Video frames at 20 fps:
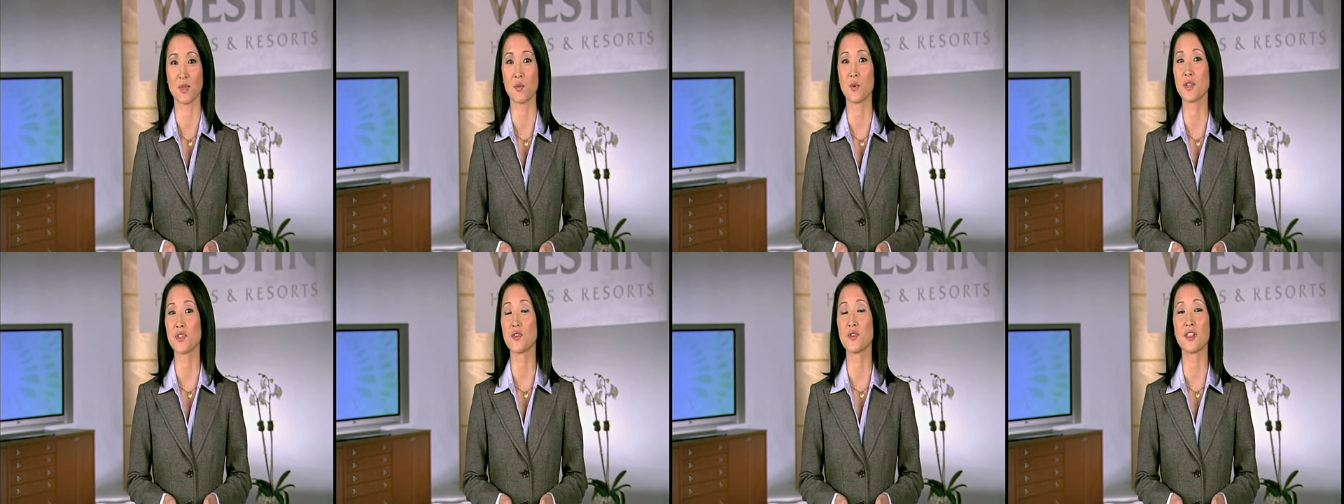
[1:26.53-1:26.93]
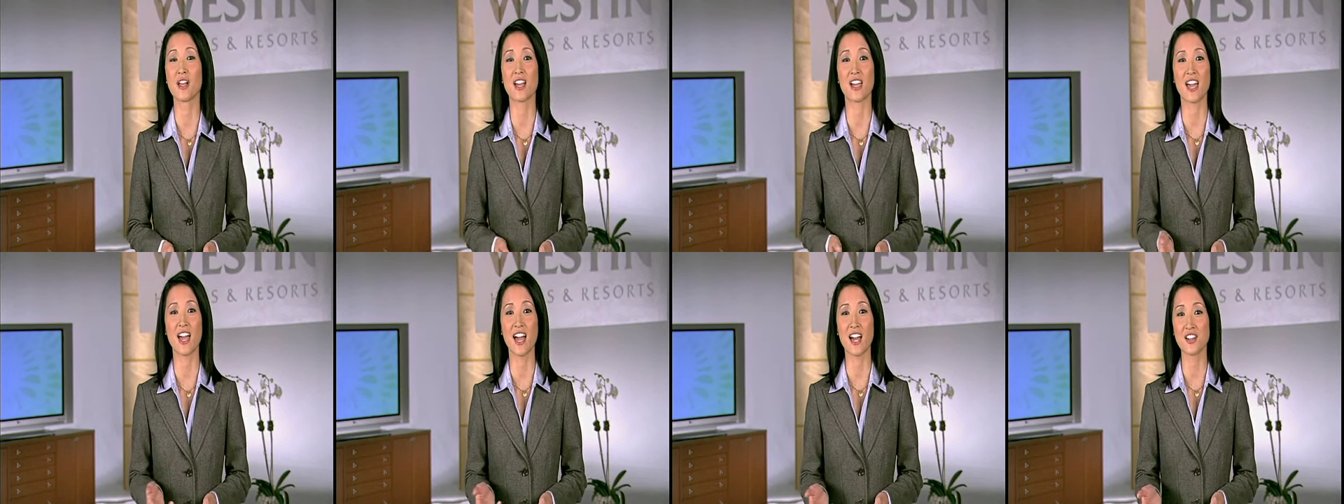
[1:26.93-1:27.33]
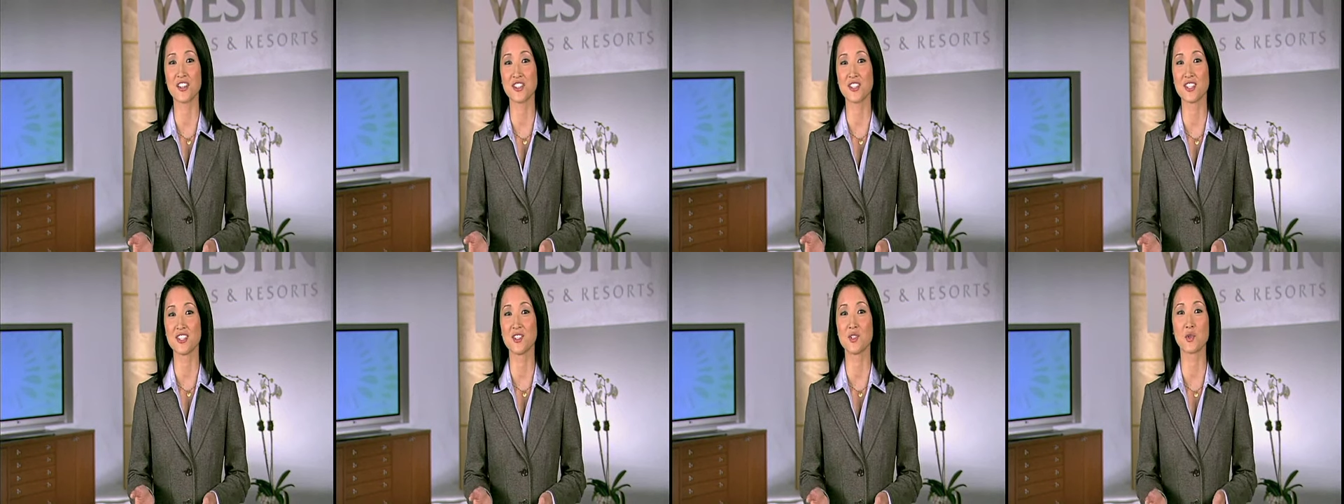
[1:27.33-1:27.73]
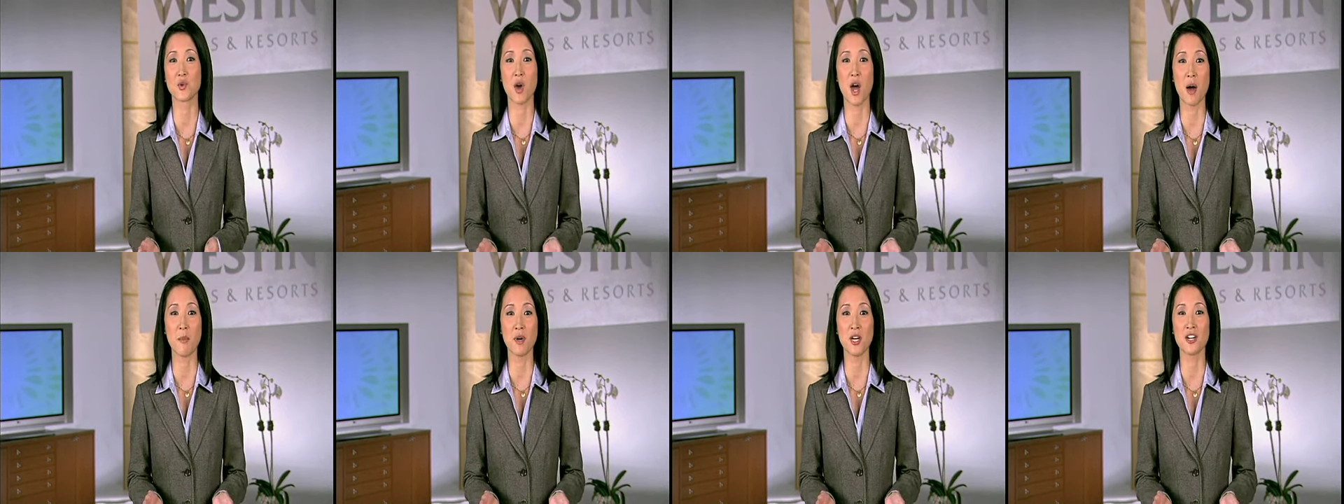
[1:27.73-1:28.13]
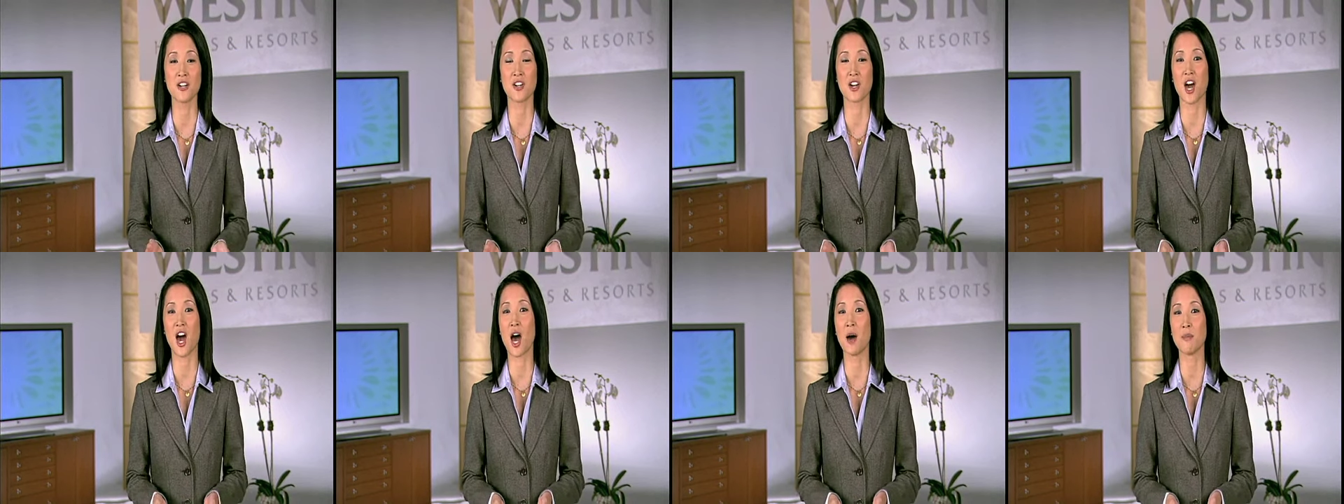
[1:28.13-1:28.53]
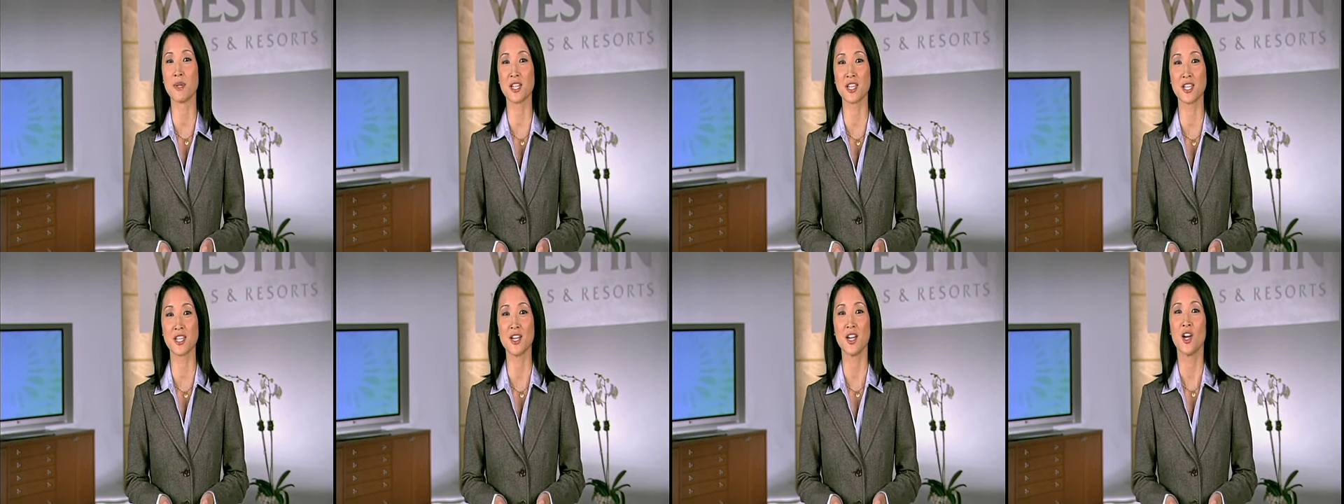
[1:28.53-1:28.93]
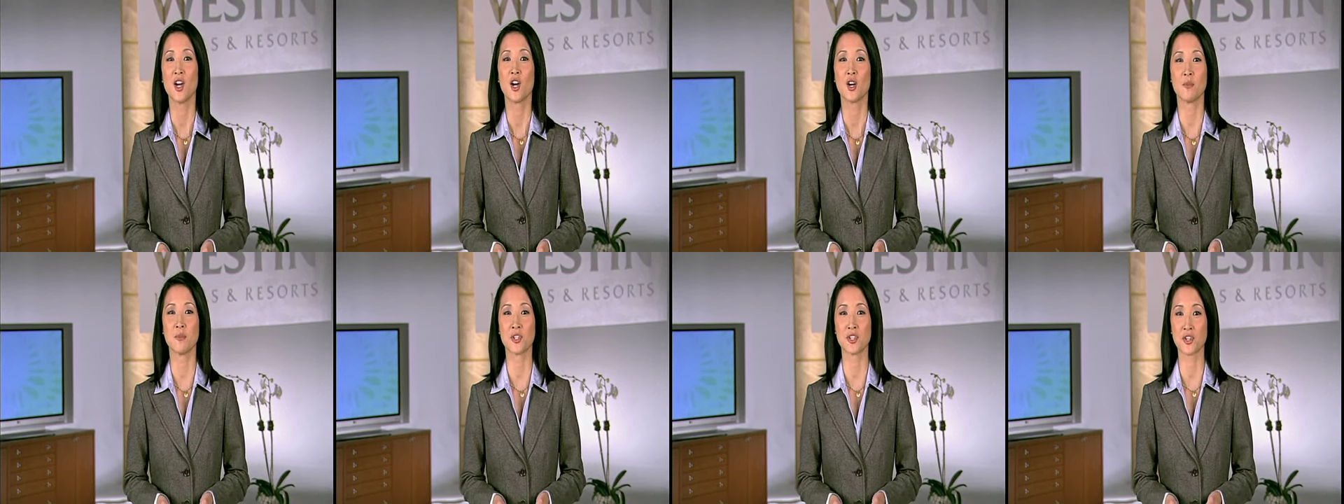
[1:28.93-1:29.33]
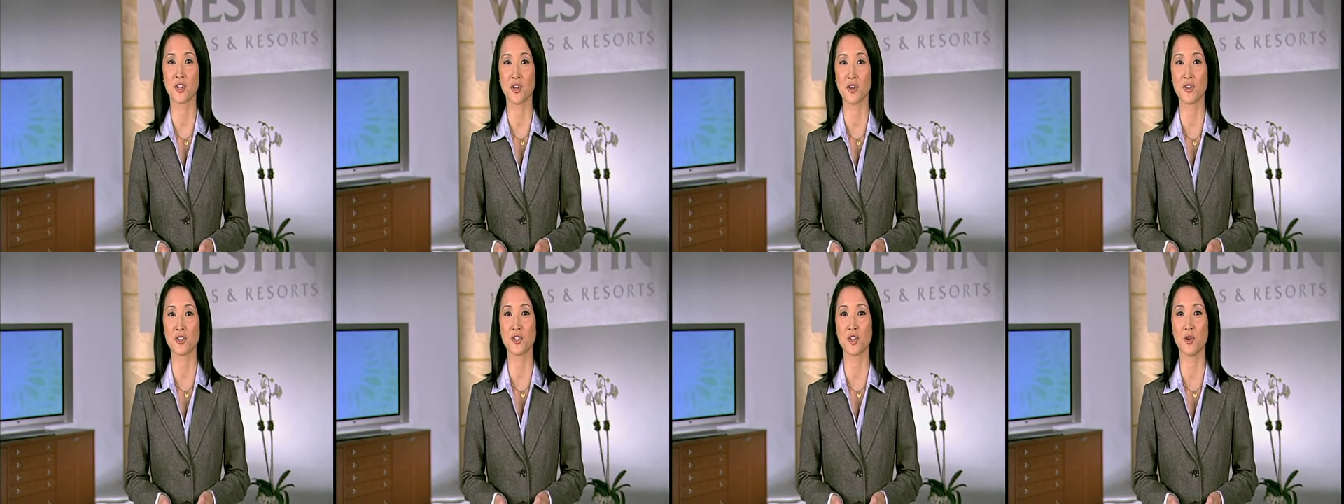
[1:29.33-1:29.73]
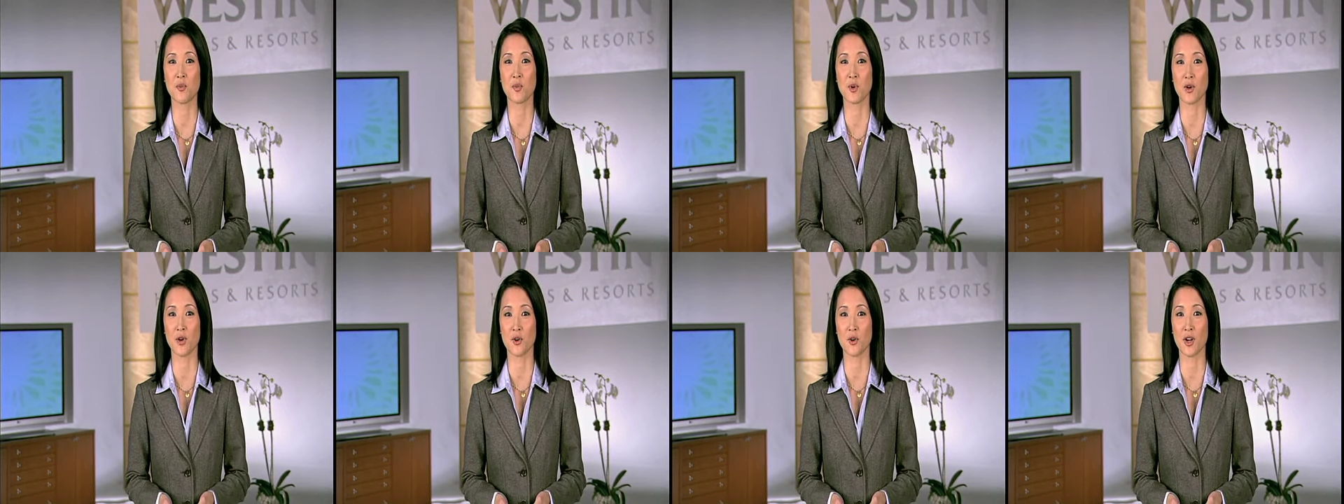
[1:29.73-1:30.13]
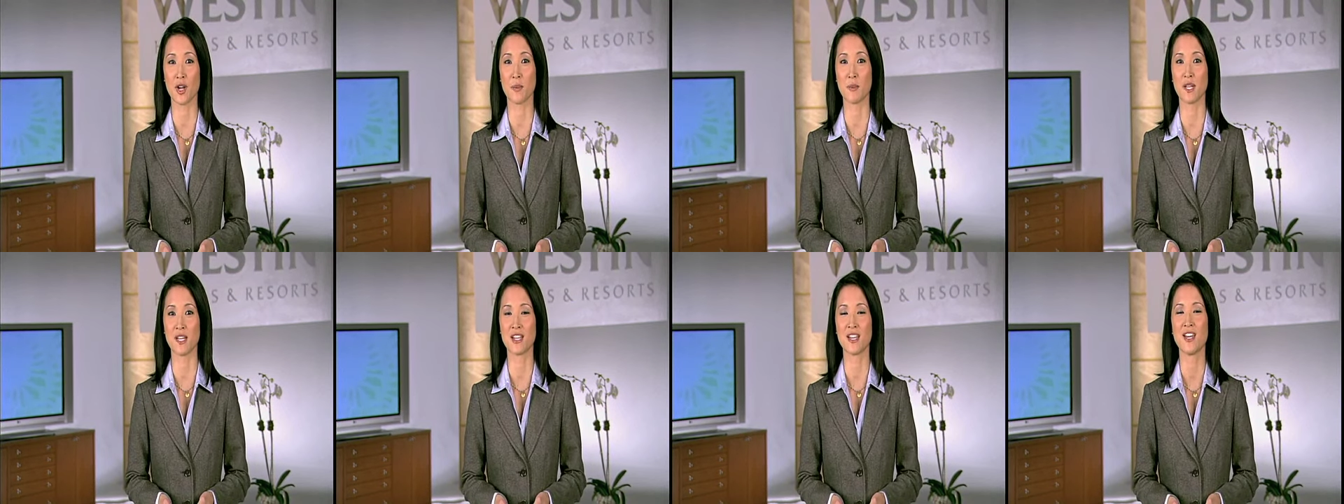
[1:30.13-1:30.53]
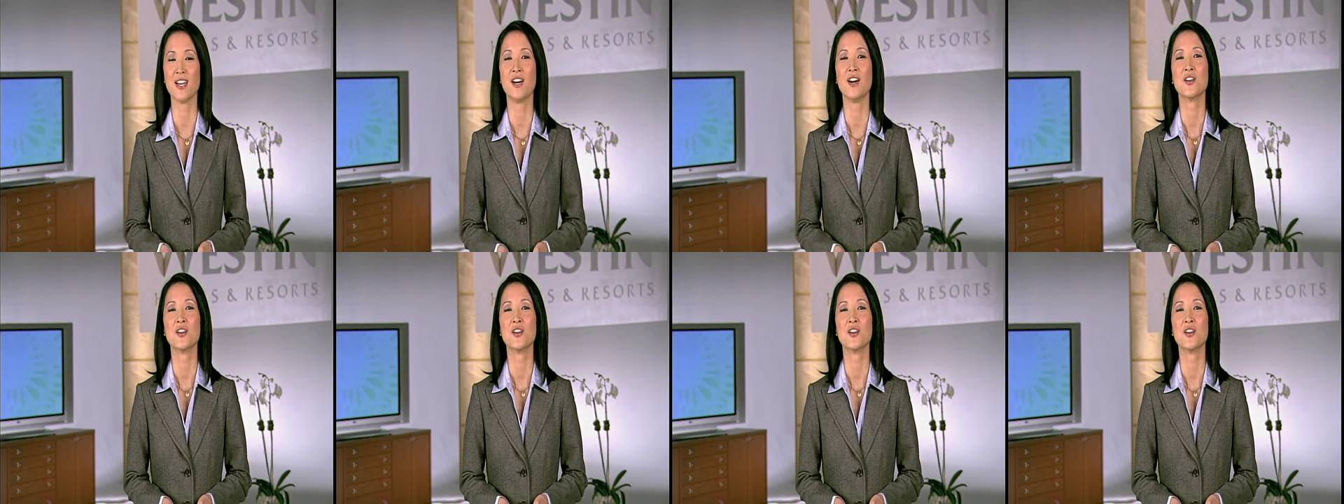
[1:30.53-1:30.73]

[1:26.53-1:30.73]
Whether you like action, drama, comedy, or mature adult programming,